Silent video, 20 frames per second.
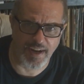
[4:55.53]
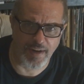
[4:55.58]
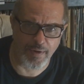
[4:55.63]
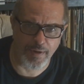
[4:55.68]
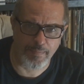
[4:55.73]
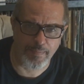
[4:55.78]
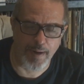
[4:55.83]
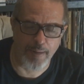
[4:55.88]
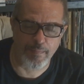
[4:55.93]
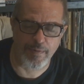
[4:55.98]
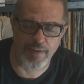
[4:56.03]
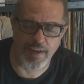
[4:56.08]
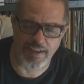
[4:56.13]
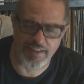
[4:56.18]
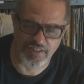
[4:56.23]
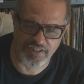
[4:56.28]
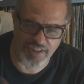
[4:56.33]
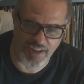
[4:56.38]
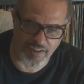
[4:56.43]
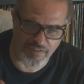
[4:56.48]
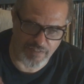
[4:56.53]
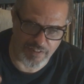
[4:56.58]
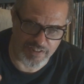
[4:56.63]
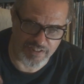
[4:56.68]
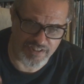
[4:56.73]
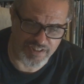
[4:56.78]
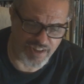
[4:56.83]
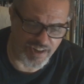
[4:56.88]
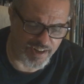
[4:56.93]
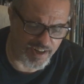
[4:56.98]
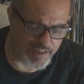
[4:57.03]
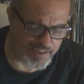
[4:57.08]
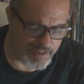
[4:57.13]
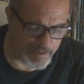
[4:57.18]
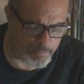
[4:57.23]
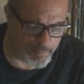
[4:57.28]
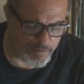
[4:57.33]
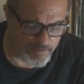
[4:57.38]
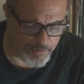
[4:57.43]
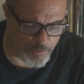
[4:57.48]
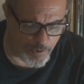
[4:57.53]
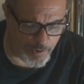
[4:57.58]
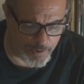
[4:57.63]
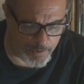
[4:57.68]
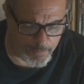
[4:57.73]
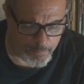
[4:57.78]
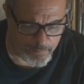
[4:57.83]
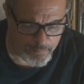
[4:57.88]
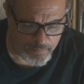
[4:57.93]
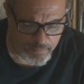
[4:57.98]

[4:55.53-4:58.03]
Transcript: I remember that. Suck versus Suck I did before.